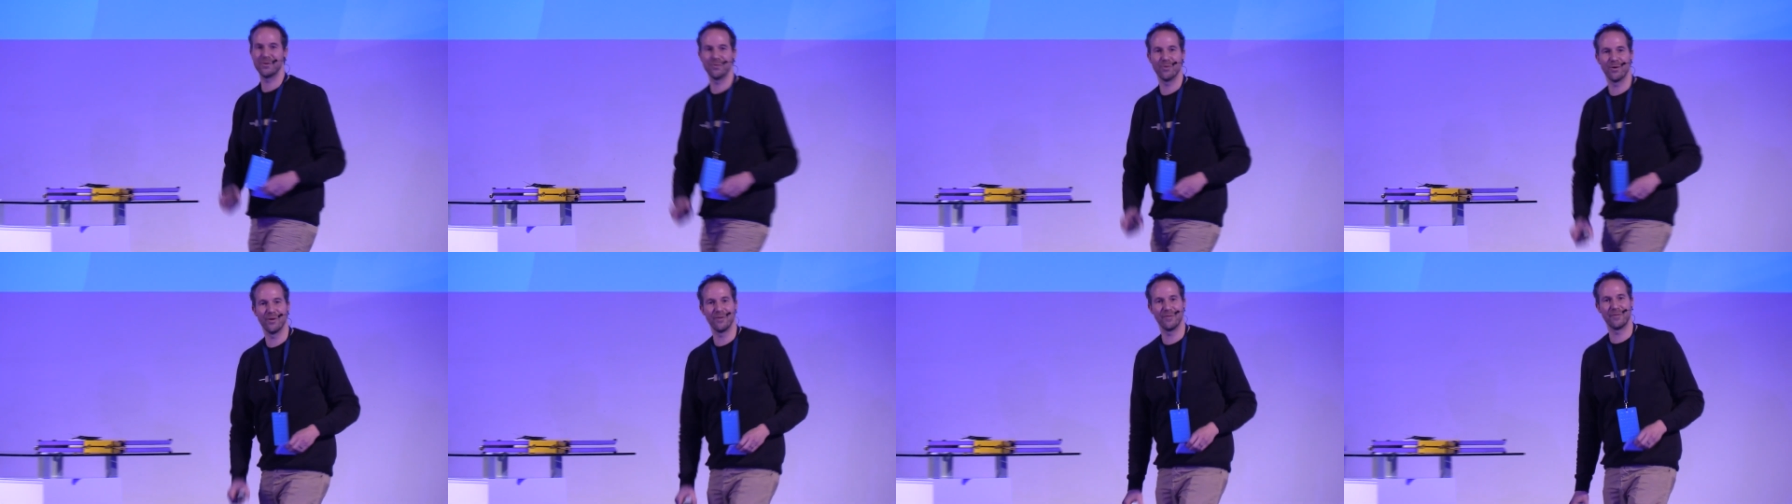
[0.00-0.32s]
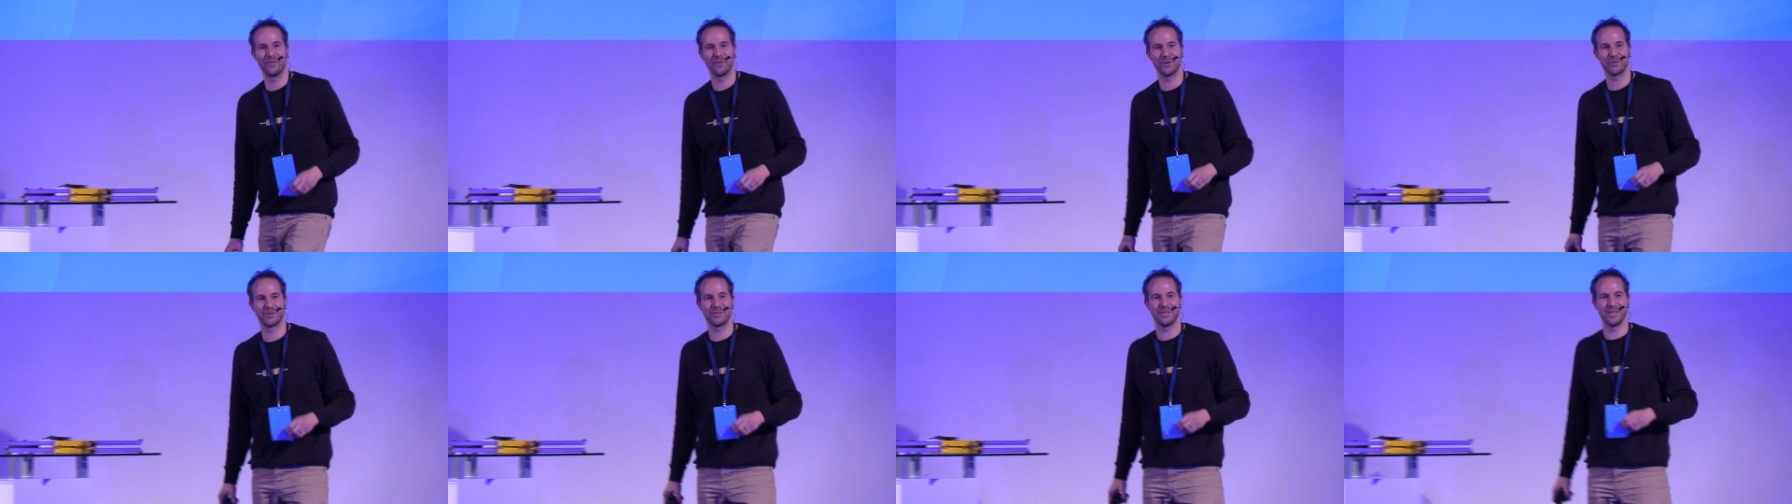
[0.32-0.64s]
you all
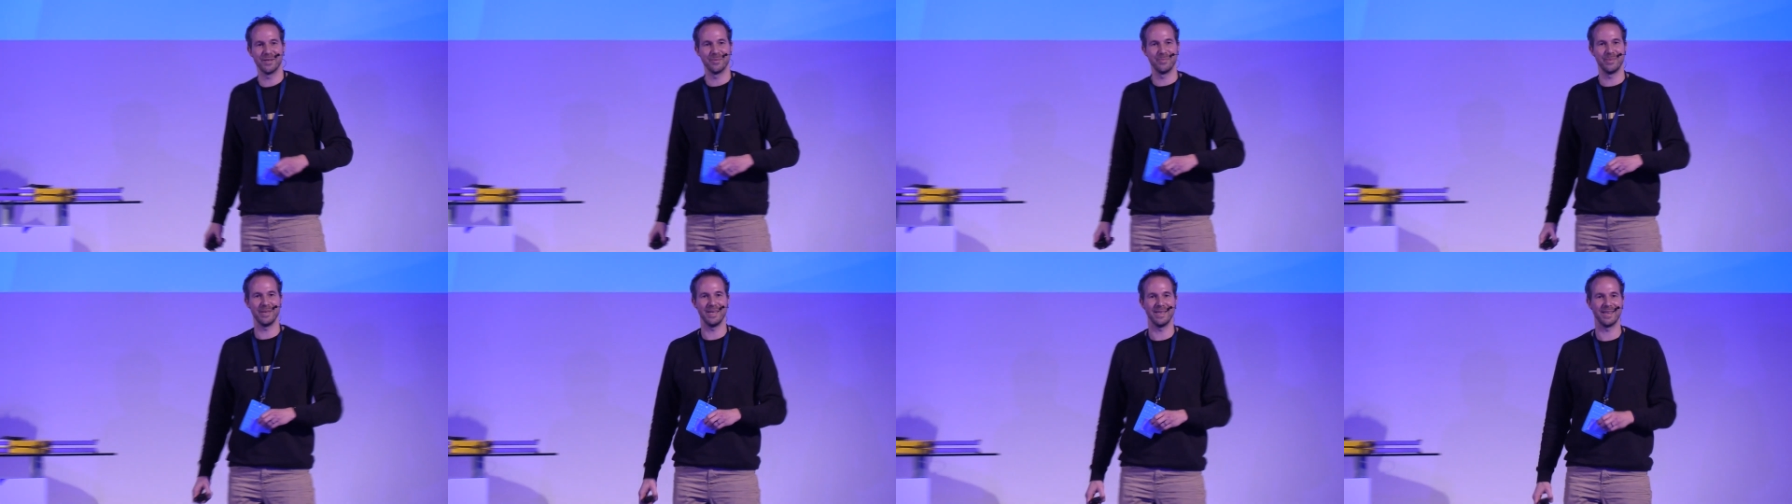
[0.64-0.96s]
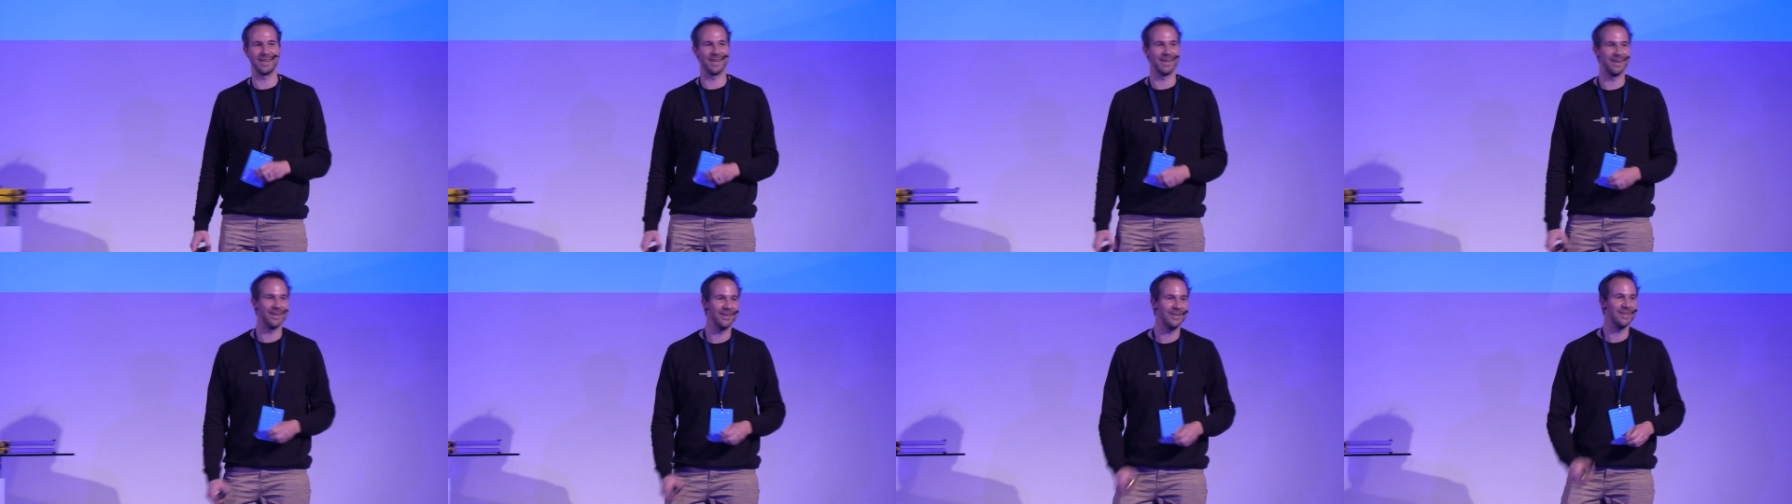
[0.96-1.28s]
for still
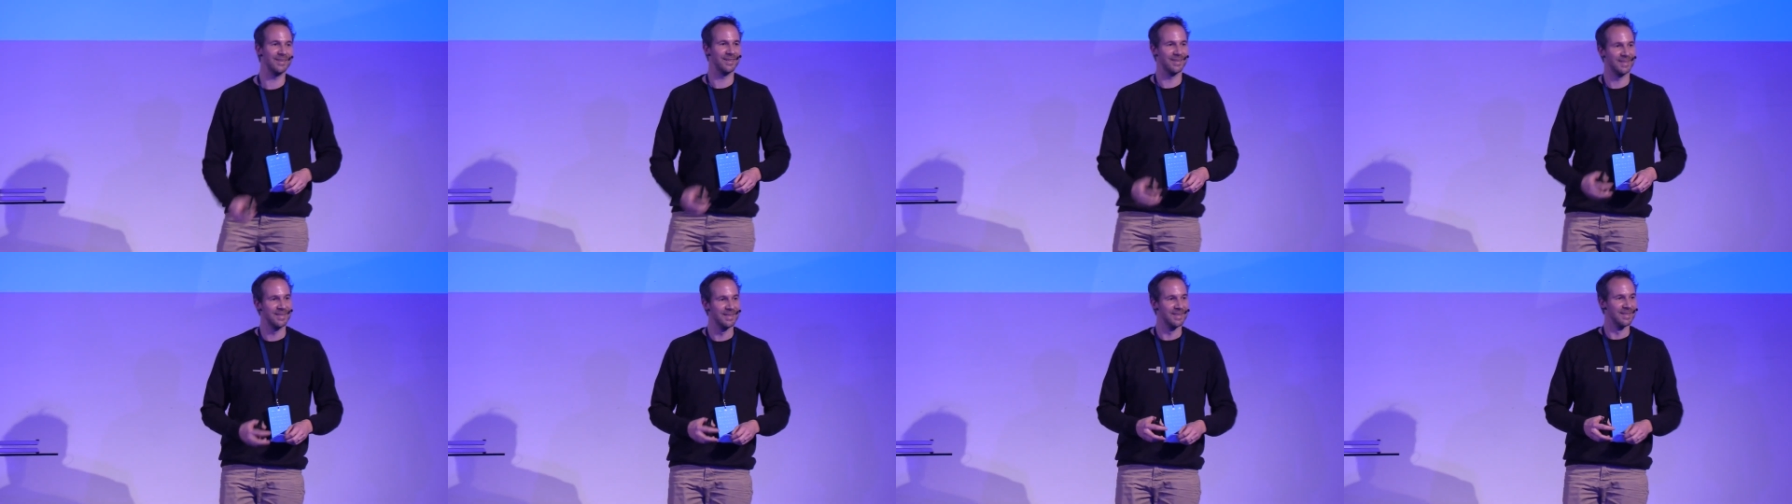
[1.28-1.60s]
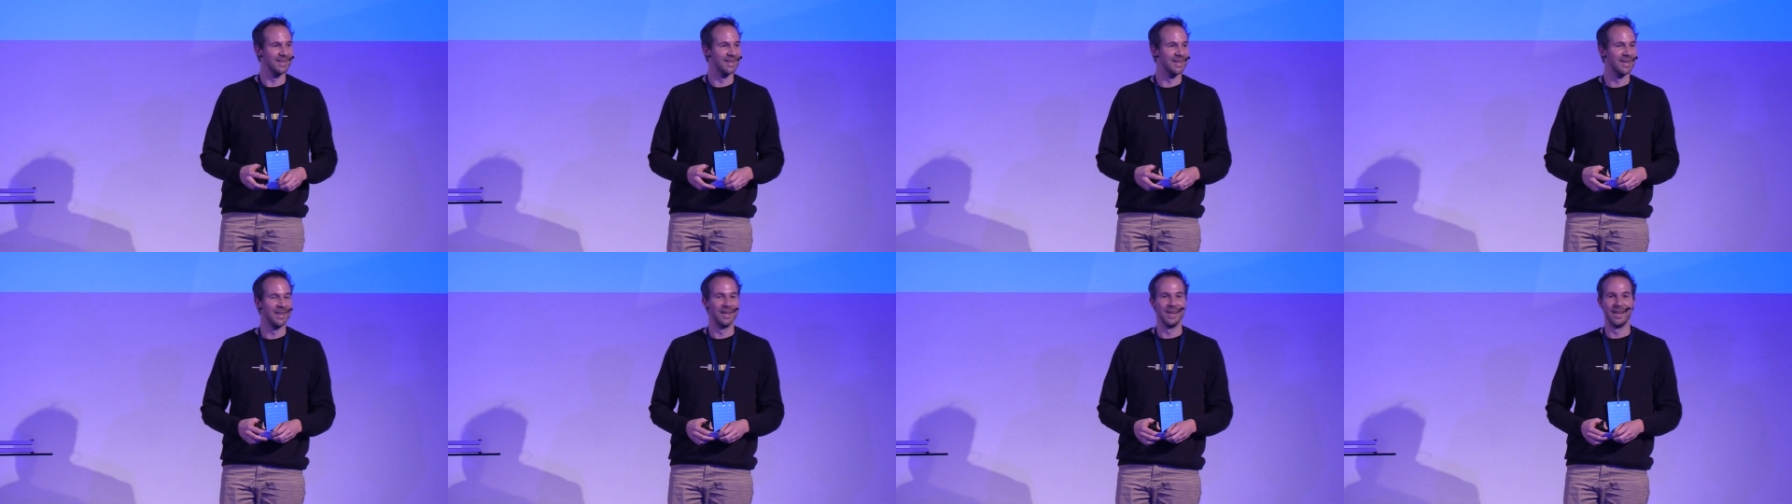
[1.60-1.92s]
being here.
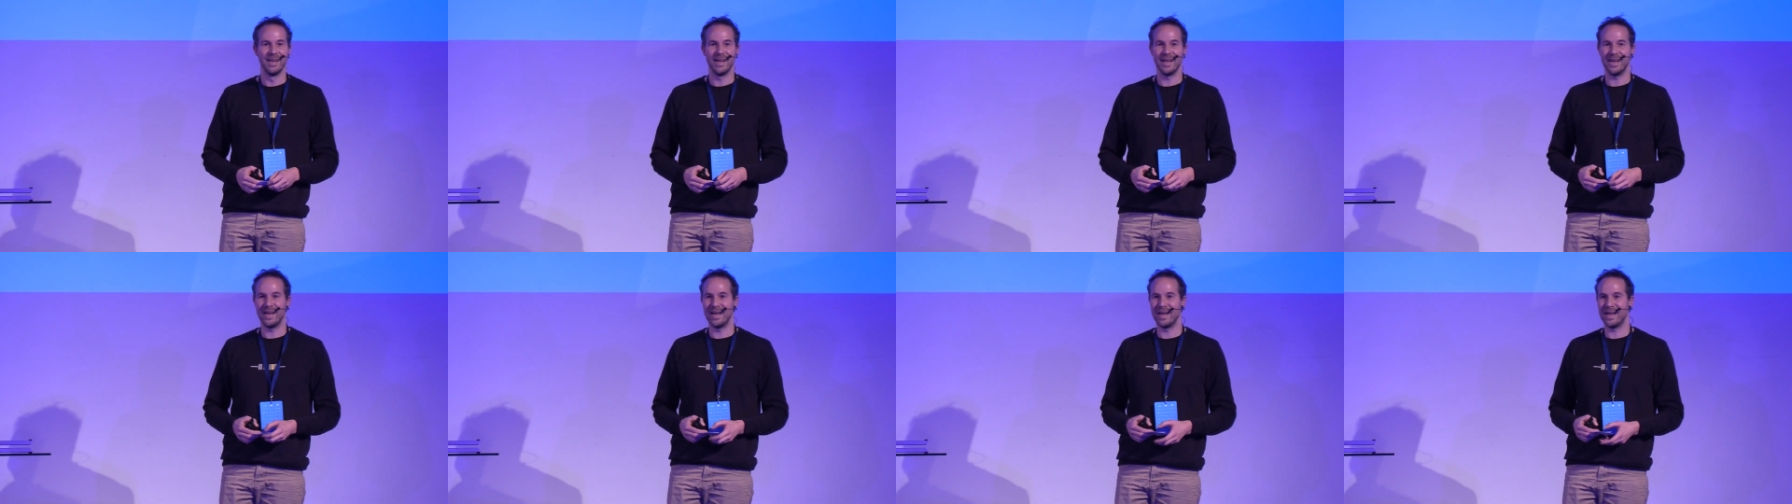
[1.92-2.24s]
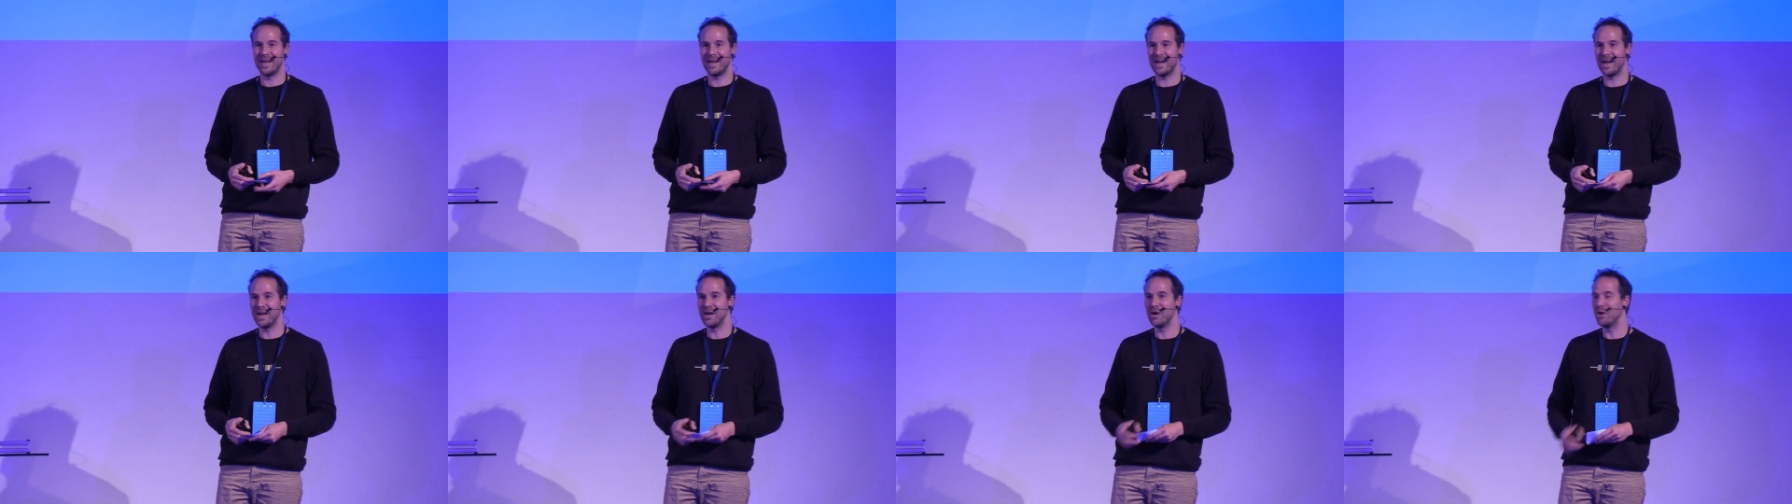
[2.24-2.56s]

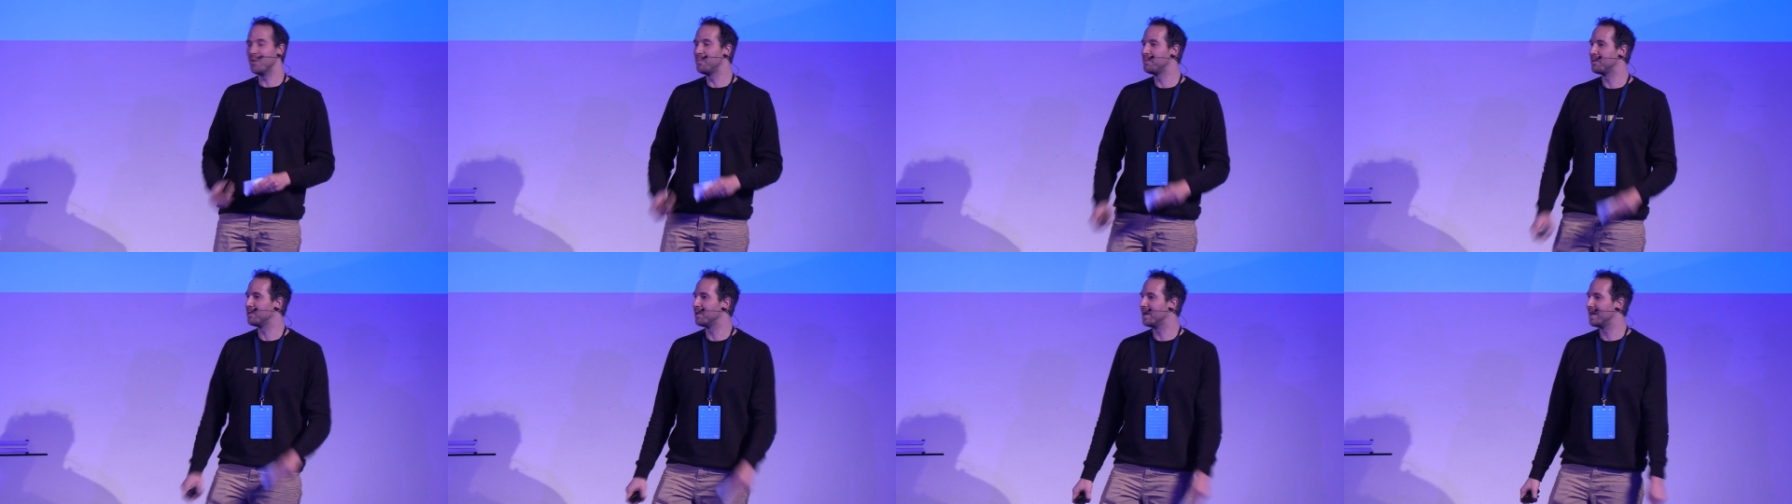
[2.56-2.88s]
I hope you